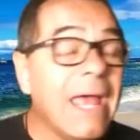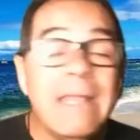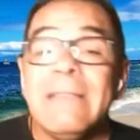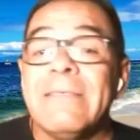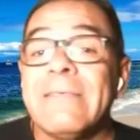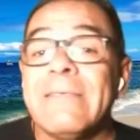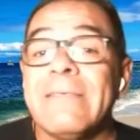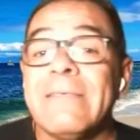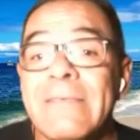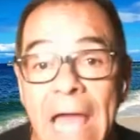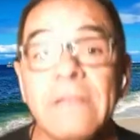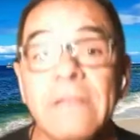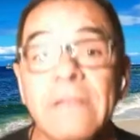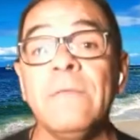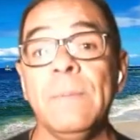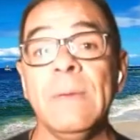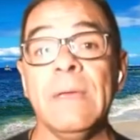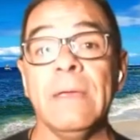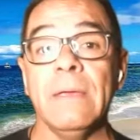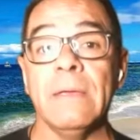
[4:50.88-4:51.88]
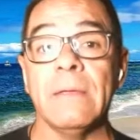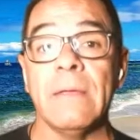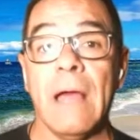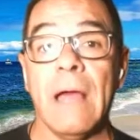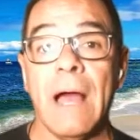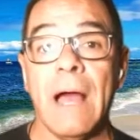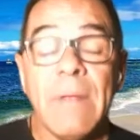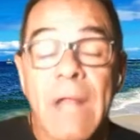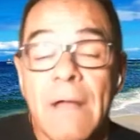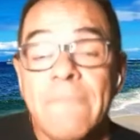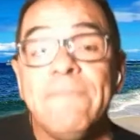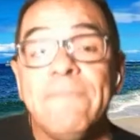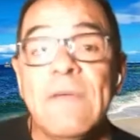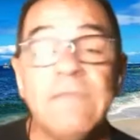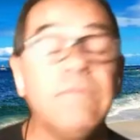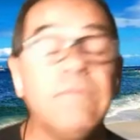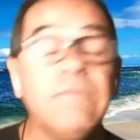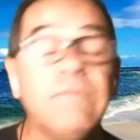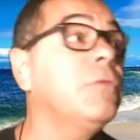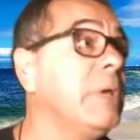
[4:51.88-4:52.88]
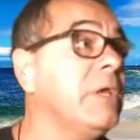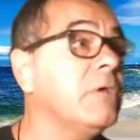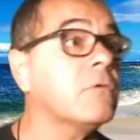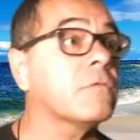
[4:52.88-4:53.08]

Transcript: And it saddens me. I mean, I'm 53